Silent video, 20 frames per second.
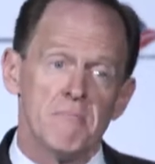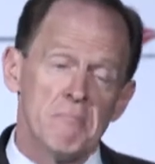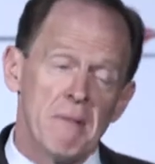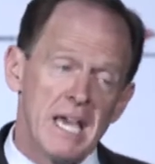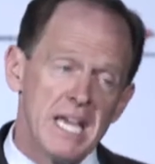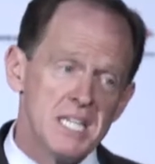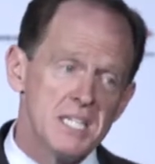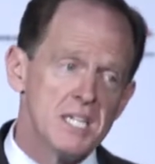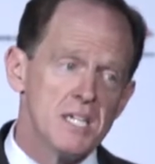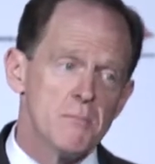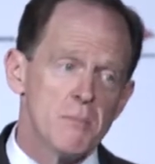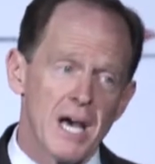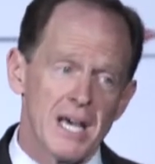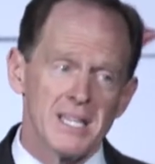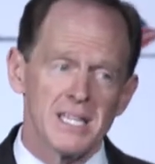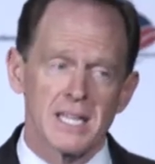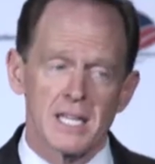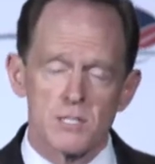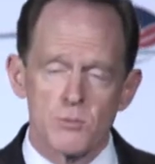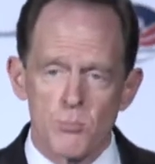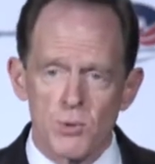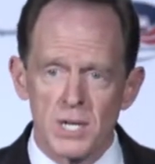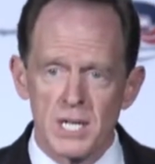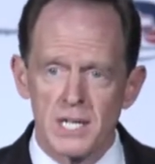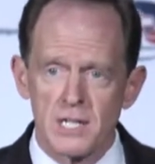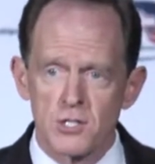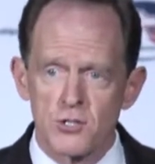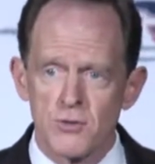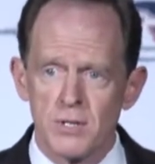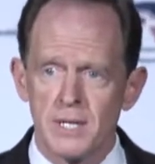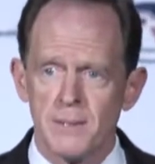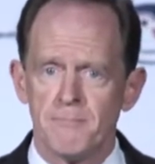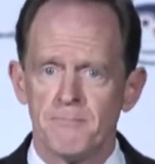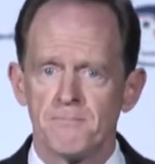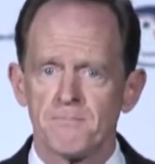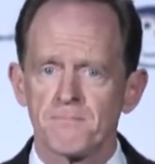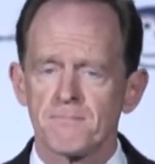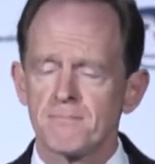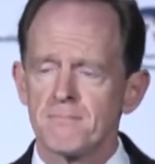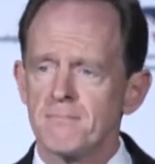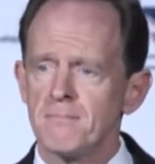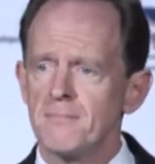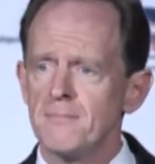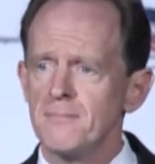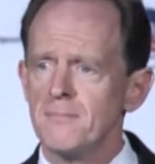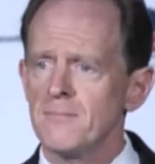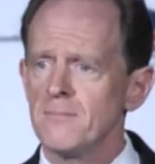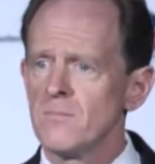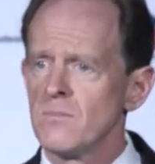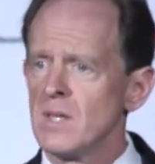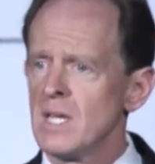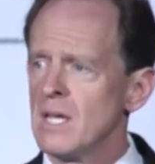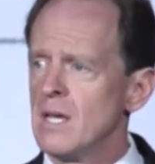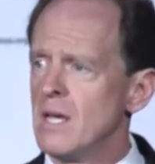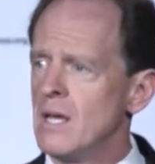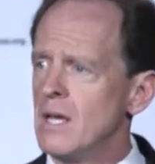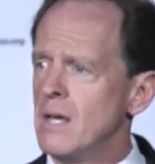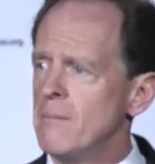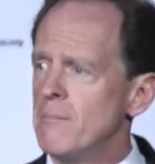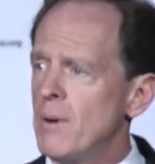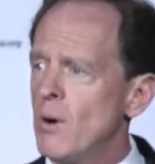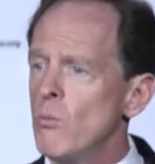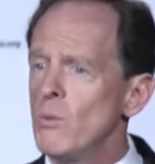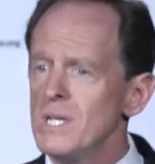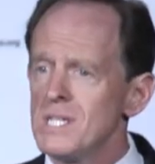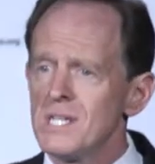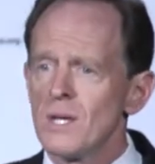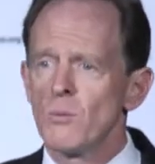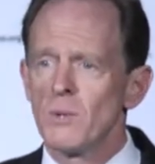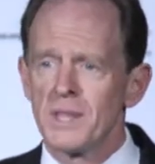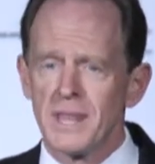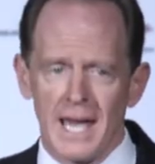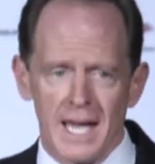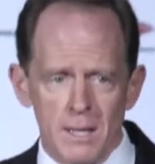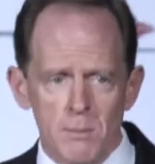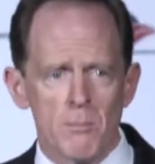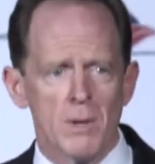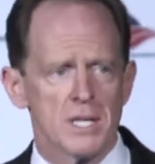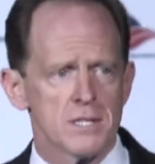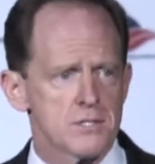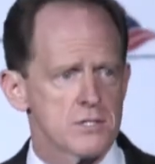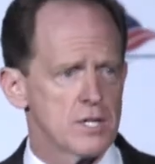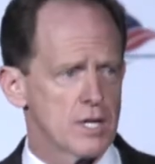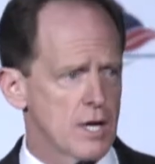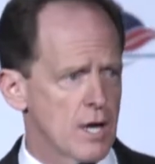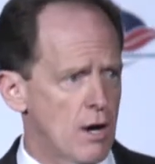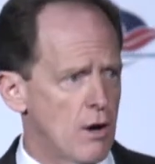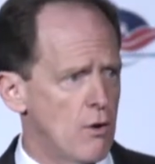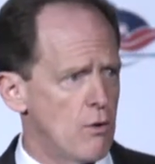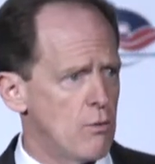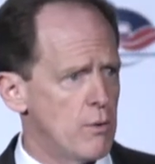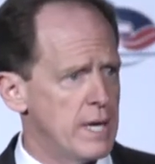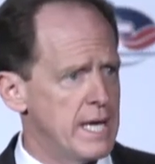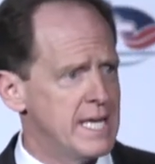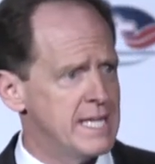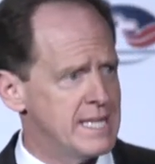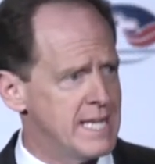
18 months, I think that's pretty extreme. But we said with 8 months to go, in the